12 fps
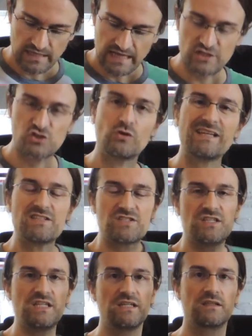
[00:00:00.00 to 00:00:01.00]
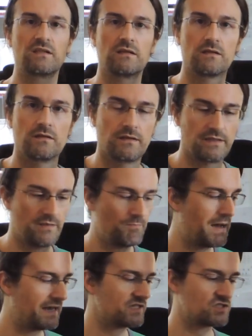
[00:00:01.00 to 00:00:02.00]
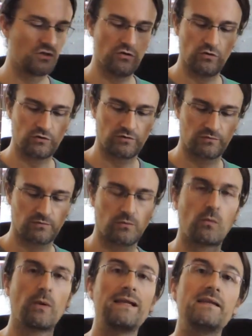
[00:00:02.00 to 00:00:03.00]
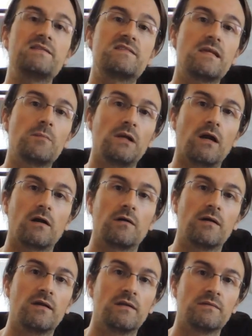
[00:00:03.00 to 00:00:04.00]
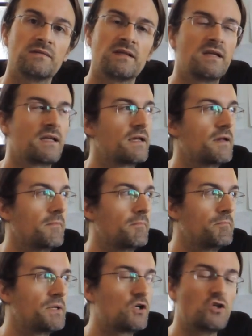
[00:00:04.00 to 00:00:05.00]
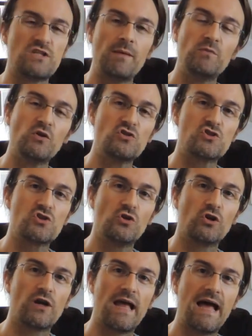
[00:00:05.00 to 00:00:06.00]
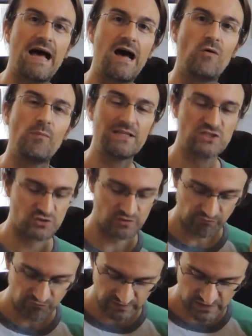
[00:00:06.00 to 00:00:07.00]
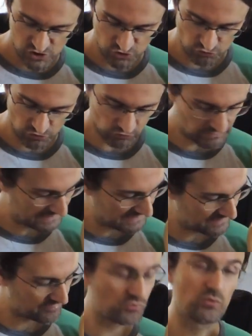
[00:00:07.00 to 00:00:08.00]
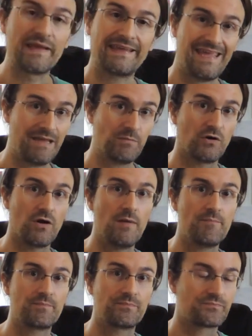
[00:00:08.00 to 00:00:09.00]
As you can see, the bodies look really similar. Because I'm not sure how much definition you're going to get through the camera,